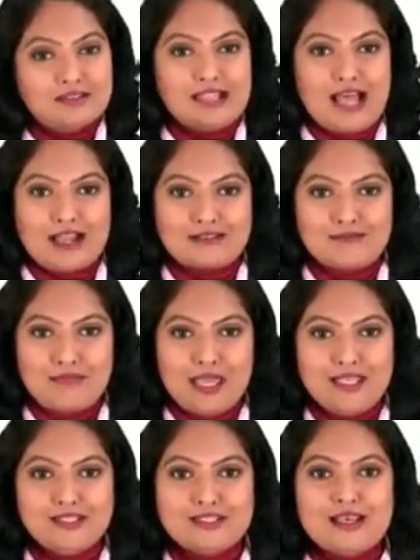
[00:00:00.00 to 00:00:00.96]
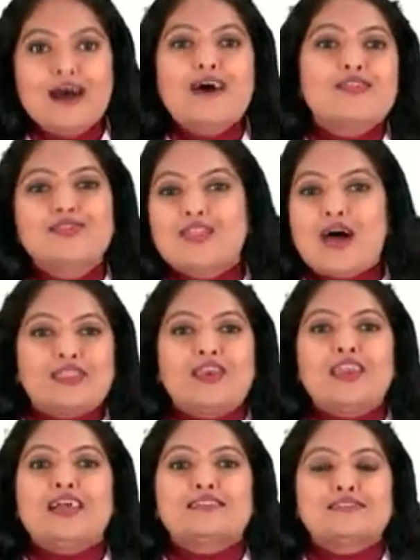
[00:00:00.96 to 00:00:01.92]
that means
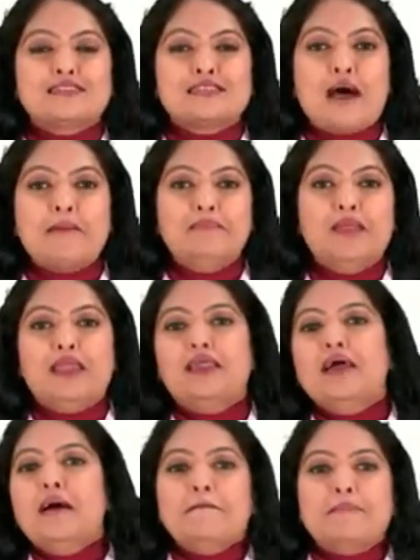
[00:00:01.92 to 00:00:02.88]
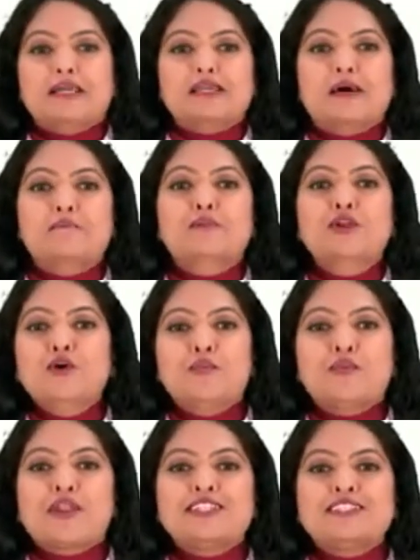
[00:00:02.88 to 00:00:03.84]
nothing else is happening, but the
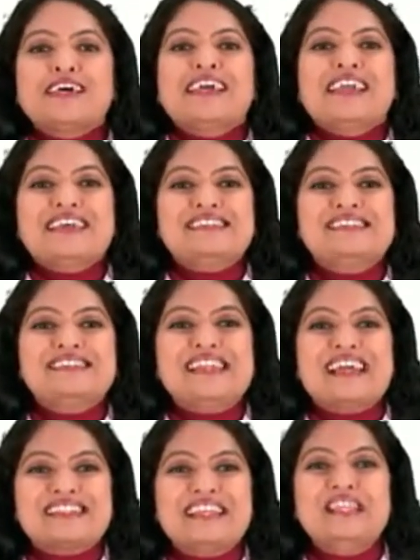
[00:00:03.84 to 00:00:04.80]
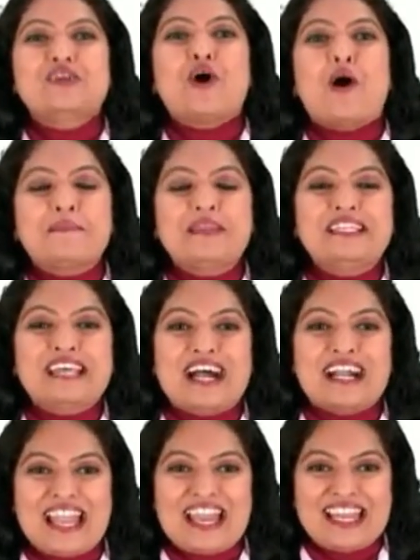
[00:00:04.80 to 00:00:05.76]
blueprint is getting copied
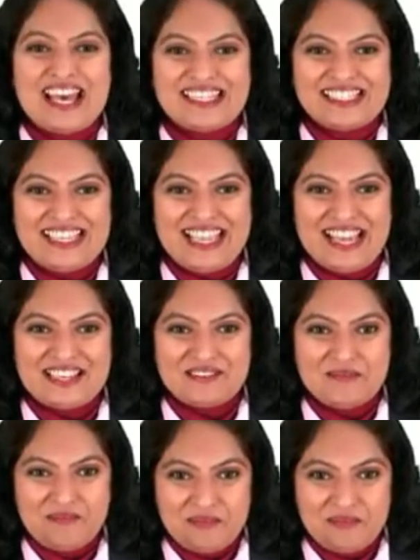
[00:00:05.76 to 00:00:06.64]
again and again.